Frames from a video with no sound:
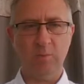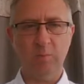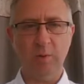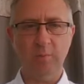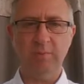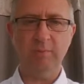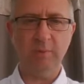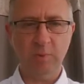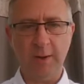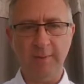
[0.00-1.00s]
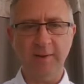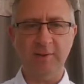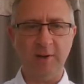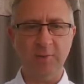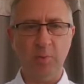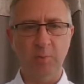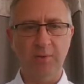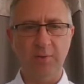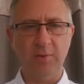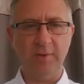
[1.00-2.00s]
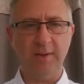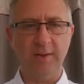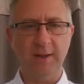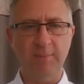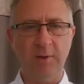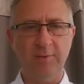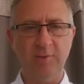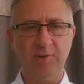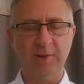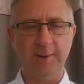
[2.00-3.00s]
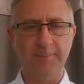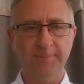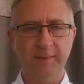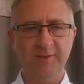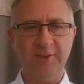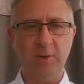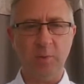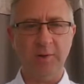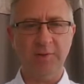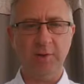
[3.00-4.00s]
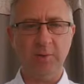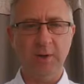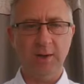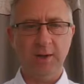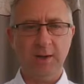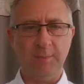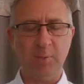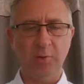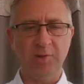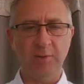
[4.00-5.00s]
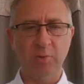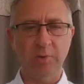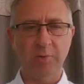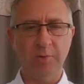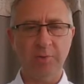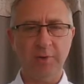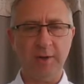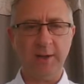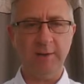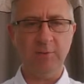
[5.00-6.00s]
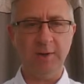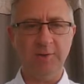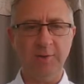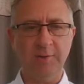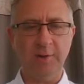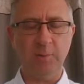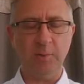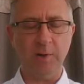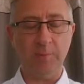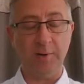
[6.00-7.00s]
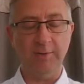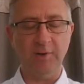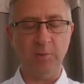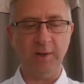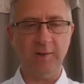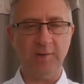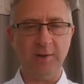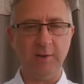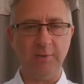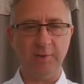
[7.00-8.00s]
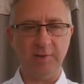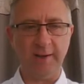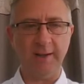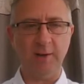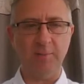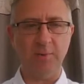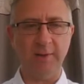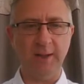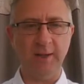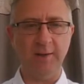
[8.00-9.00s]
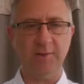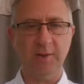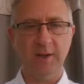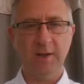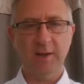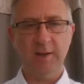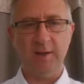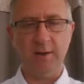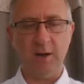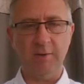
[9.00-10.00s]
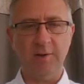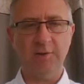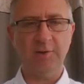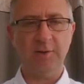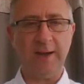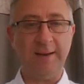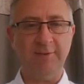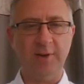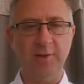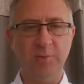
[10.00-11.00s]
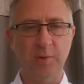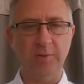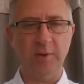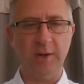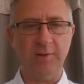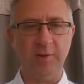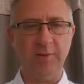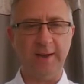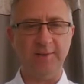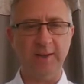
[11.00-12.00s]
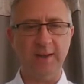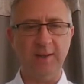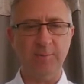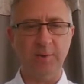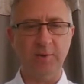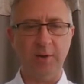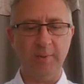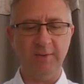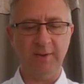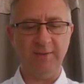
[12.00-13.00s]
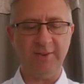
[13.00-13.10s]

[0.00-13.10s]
Going into the race, one would have thought that he might have just felt one or two punishing runs in recent previous weeks. Obviously taken on board the English and Irish and French 2,000 guineas, but not a bit of it.